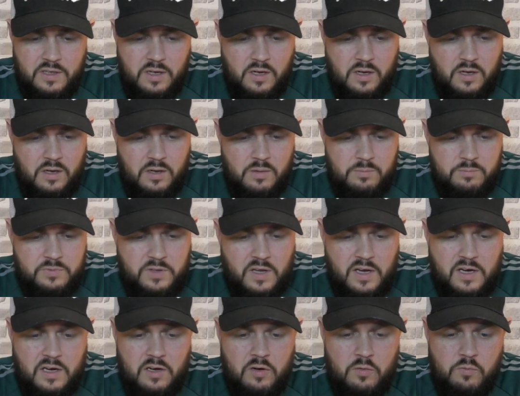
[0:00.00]

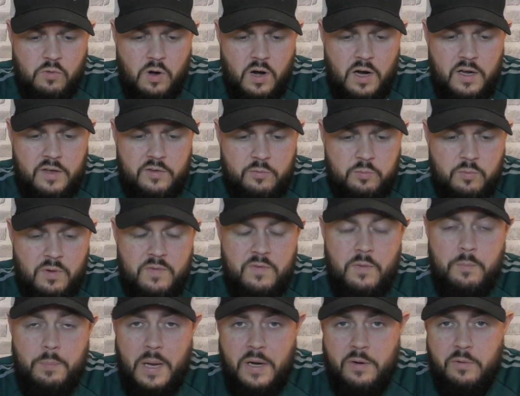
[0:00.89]
Declan Rice with
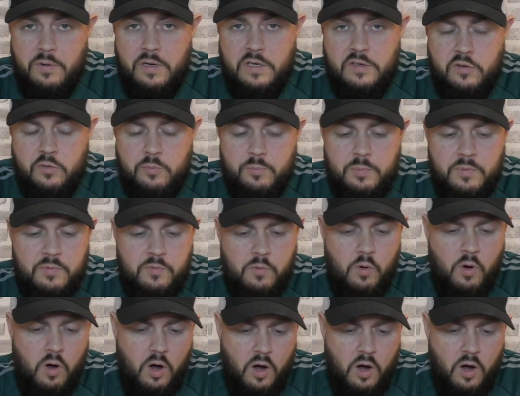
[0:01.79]
a penalty just before